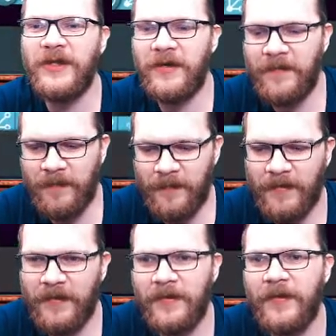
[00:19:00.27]
day.
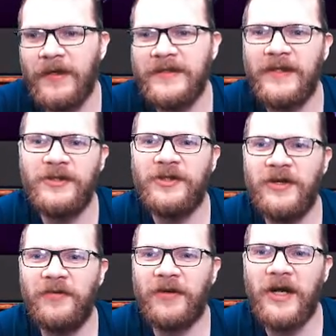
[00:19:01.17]
Today is the
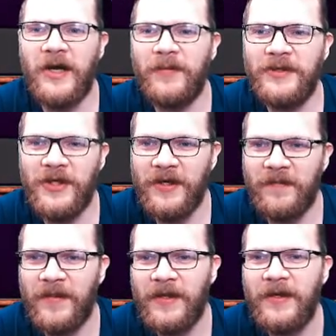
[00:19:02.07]
general garbage day.
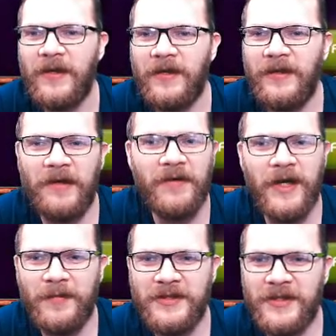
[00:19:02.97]
I love
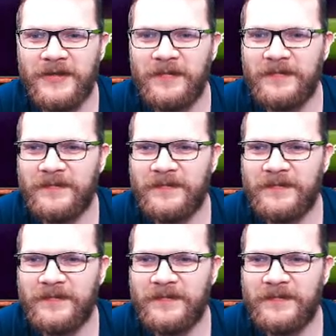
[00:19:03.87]
garbage days.